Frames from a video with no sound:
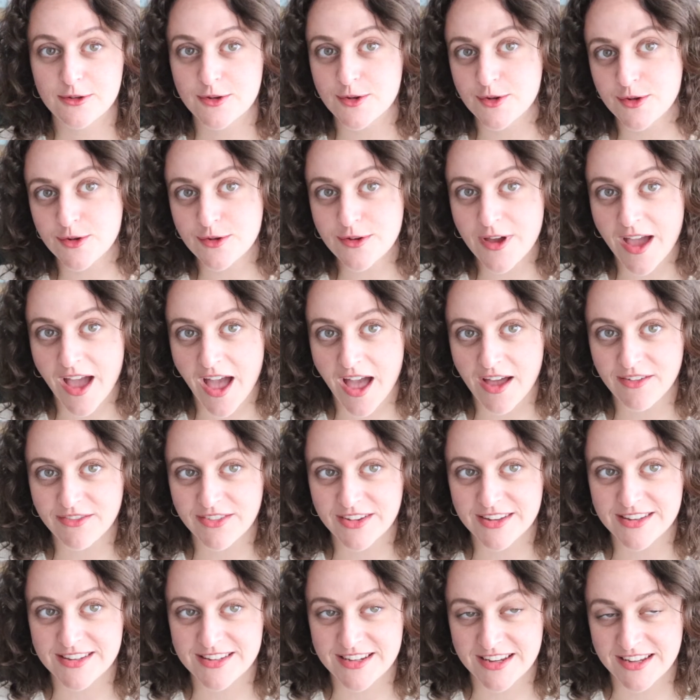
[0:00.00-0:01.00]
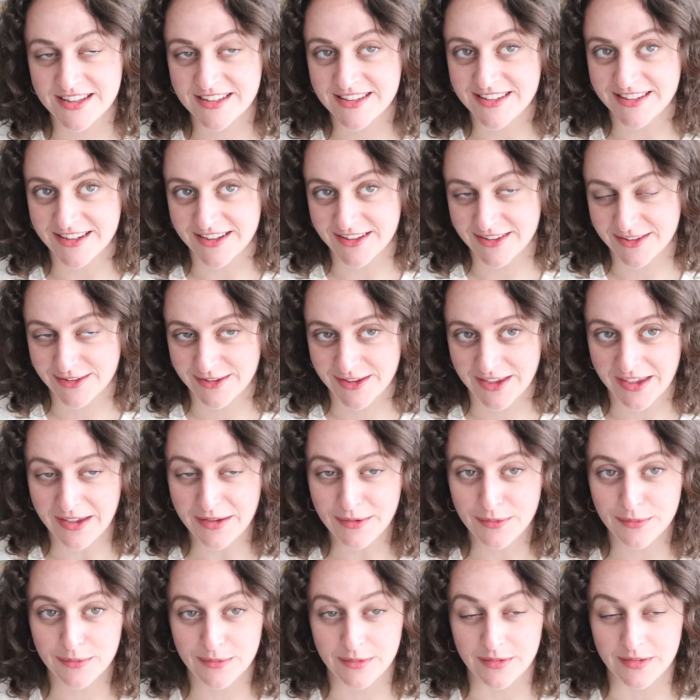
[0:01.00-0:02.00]
do have a decent
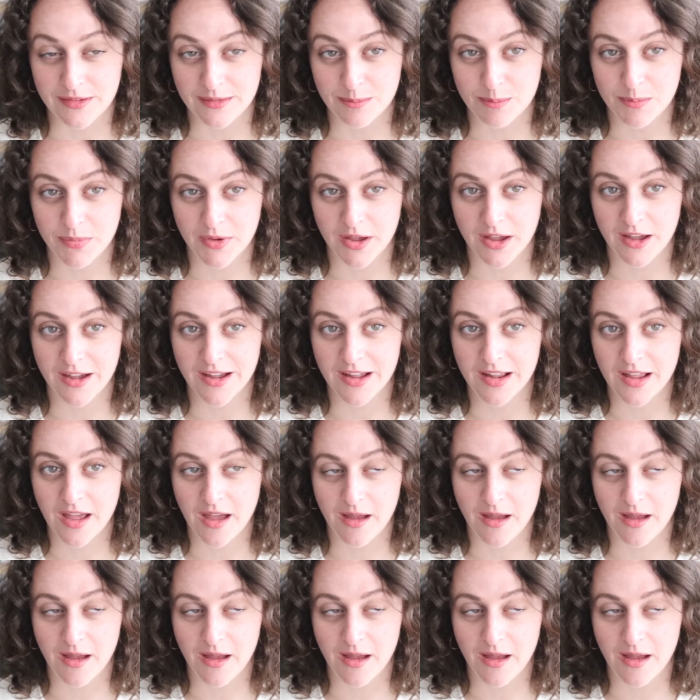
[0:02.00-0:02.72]
excuse, but